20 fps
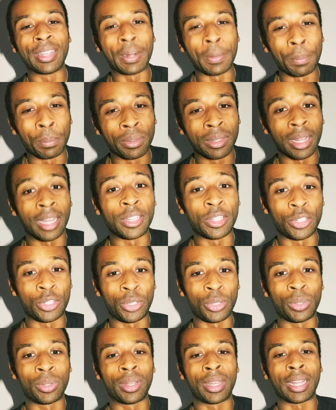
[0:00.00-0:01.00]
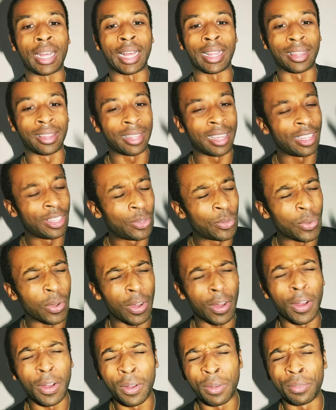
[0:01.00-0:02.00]
Let it bless you. I thank you
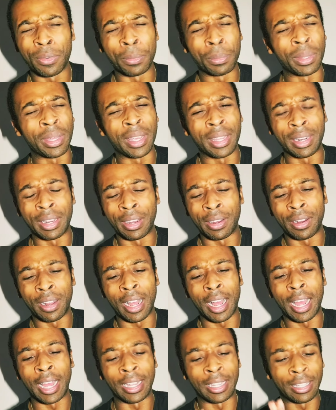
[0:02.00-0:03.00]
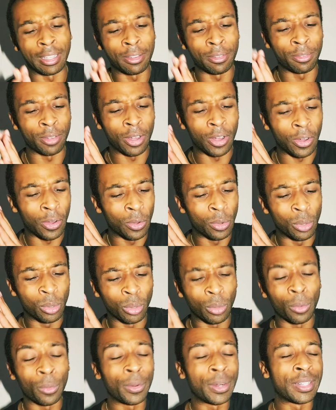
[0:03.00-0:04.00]
all for being here. I give all
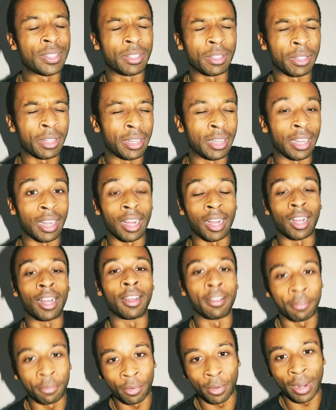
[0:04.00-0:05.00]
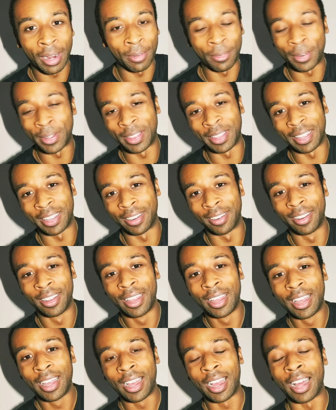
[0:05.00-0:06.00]
glory to God for everything.
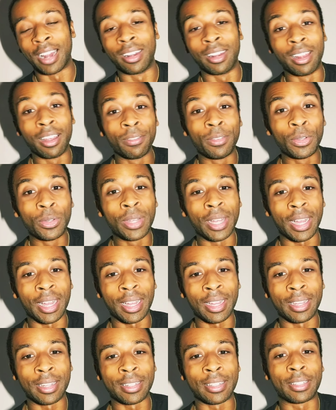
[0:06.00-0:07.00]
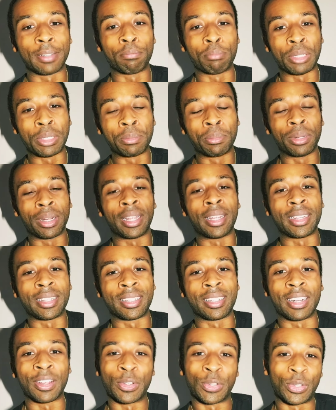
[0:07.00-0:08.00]
I love you guys. Be
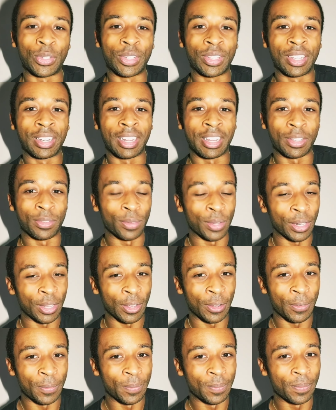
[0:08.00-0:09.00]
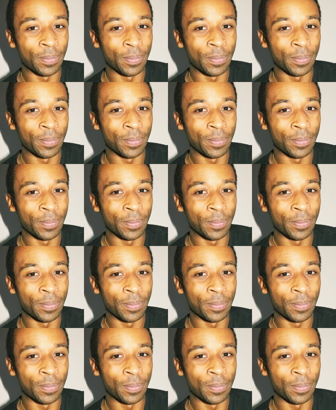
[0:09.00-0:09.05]
blessed, and I'll see you on the next video.